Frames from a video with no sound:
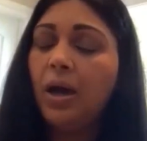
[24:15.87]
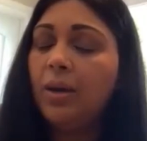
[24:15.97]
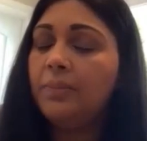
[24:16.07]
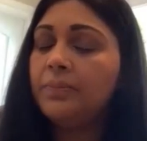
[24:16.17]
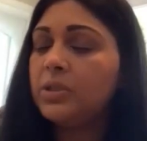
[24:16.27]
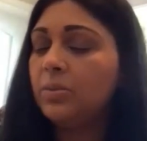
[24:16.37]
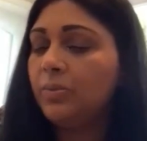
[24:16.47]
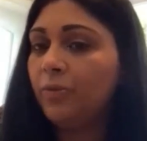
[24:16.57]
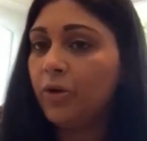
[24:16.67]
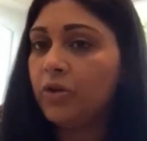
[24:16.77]
And so
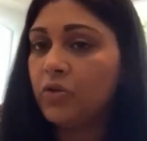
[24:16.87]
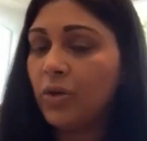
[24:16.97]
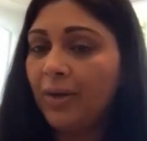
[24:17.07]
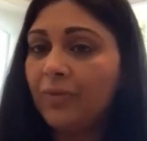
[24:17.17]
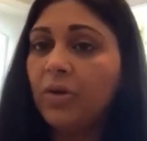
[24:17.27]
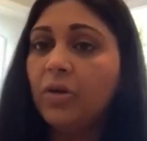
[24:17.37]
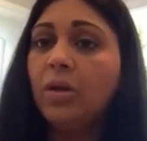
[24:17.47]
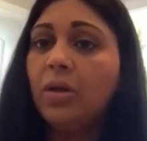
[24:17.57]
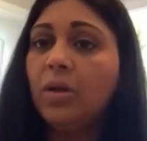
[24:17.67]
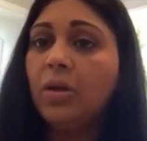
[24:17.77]
before you travel,
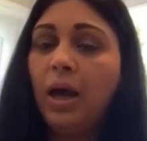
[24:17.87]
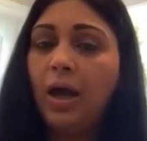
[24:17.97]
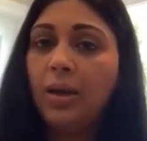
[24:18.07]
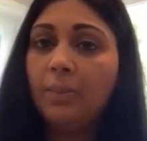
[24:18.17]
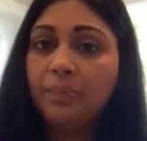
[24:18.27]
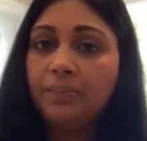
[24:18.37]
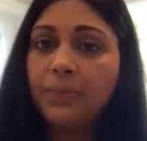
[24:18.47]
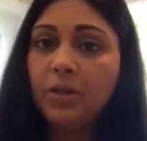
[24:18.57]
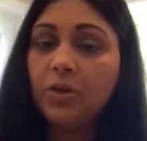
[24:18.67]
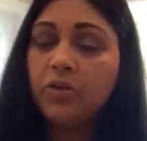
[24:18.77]

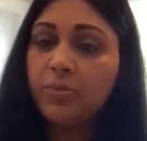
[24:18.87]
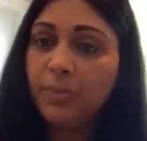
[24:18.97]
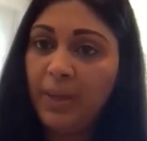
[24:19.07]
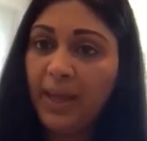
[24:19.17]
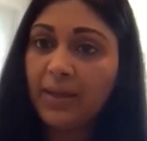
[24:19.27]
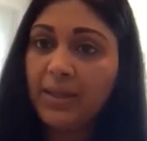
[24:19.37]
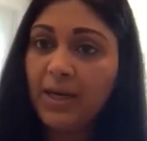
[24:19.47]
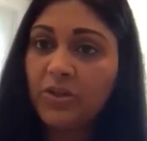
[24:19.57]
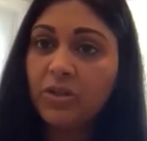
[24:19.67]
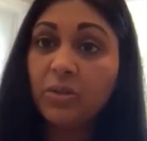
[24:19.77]
you should be paying
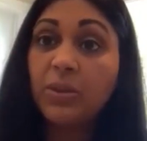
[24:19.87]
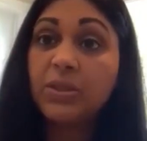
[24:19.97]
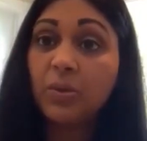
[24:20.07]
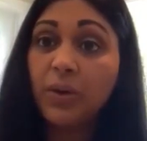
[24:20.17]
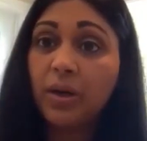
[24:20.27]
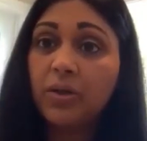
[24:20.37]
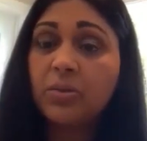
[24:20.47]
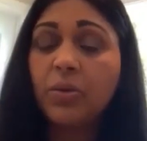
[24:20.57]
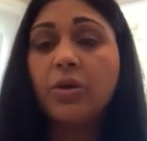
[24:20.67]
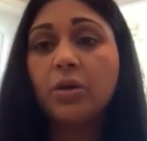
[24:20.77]
attention to what's going on
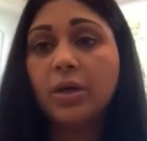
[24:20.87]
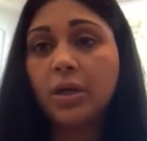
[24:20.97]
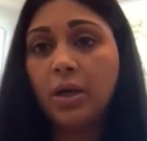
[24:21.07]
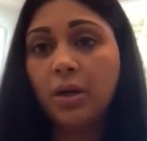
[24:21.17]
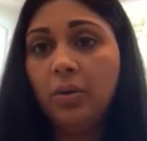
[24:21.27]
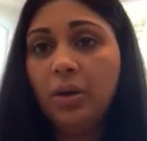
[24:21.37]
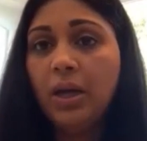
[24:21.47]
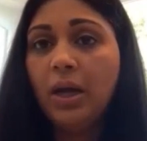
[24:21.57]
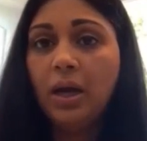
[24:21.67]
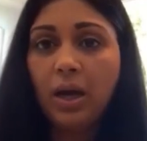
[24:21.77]
to where you're going to go,
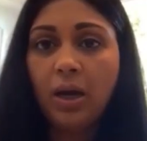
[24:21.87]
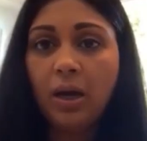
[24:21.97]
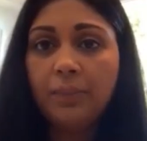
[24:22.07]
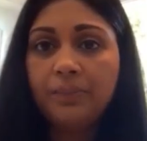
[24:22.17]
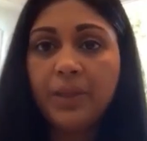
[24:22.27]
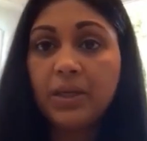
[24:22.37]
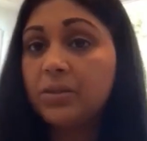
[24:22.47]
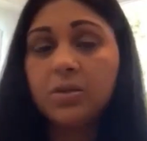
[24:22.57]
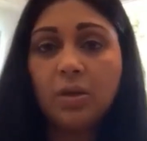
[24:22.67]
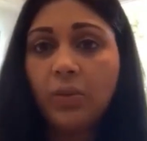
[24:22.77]
because
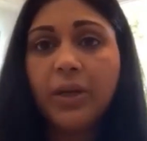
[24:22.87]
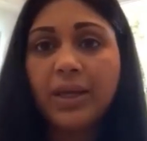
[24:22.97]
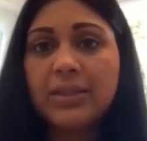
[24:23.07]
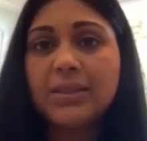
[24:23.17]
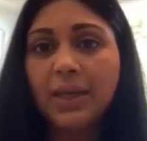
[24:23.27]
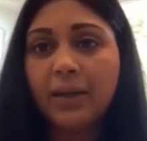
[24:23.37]
you don't want to get sick.